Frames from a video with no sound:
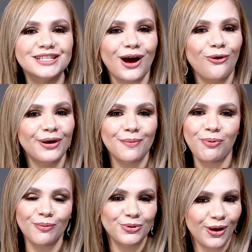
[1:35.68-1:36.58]
La Joya
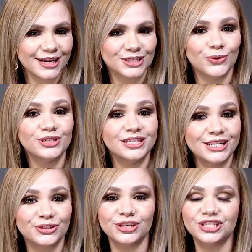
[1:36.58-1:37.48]
Palmview High School
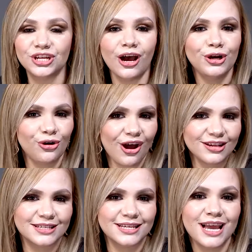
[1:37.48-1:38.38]
teacher John
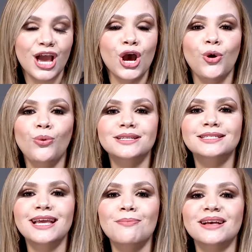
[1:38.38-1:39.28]
Grassi, who was
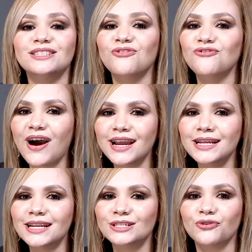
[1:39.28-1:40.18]
named as the
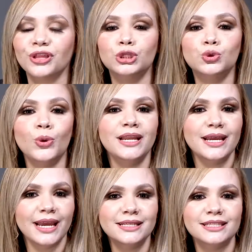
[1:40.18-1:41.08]
finalist for the
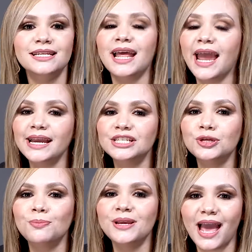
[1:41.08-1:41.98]
2018
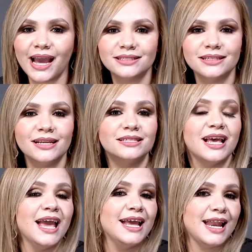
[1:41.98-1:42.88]
HEB
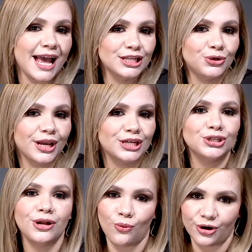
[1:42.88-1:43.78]
Excellence in
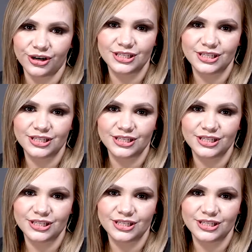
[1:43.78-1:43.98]
Education Award,